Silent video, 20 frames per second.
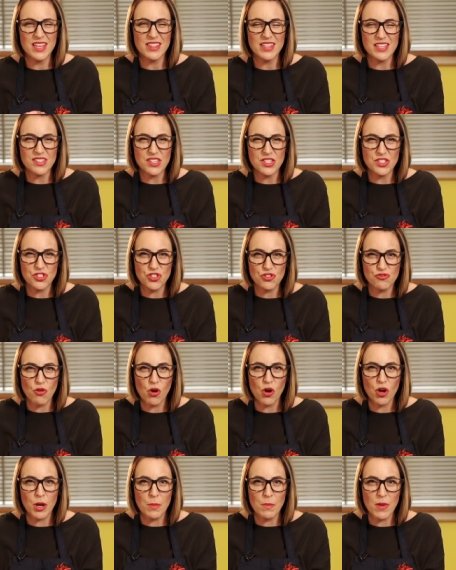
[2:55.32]
This is
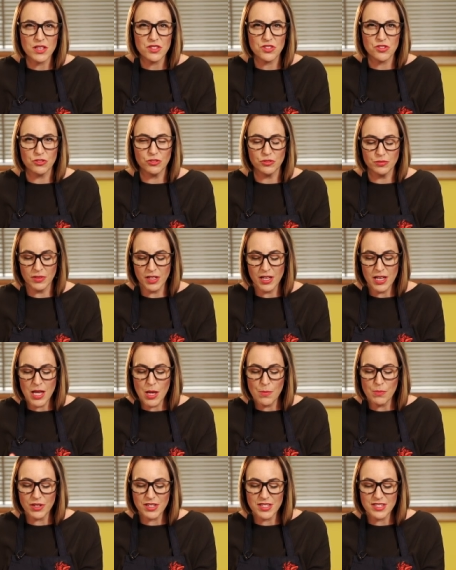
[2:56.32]
stronger muscle,
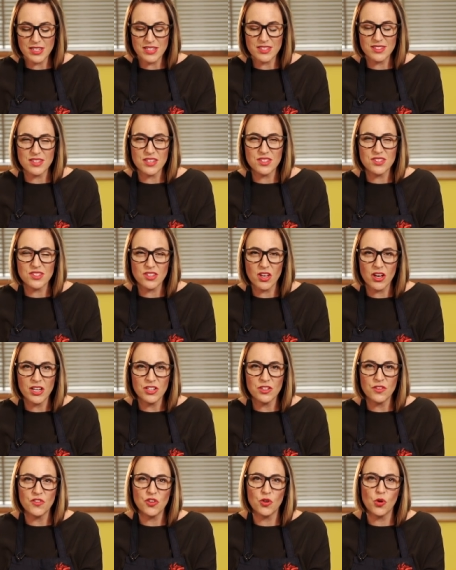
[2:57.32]
because it's the side
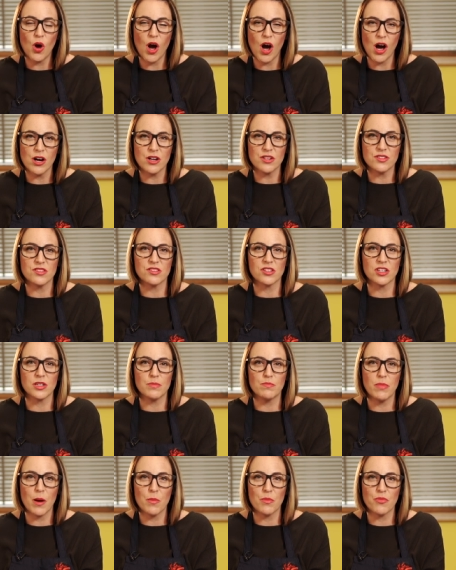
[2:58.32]
of your heart is going
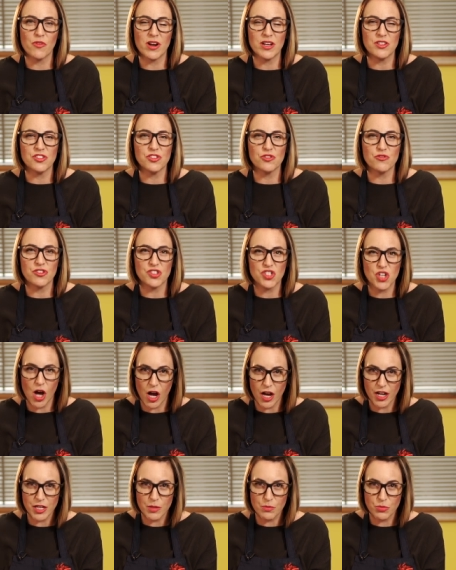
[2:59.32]
to pump around your
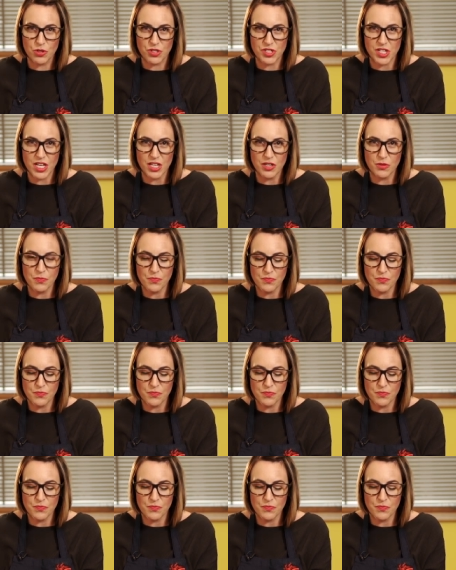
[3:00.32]
entire body.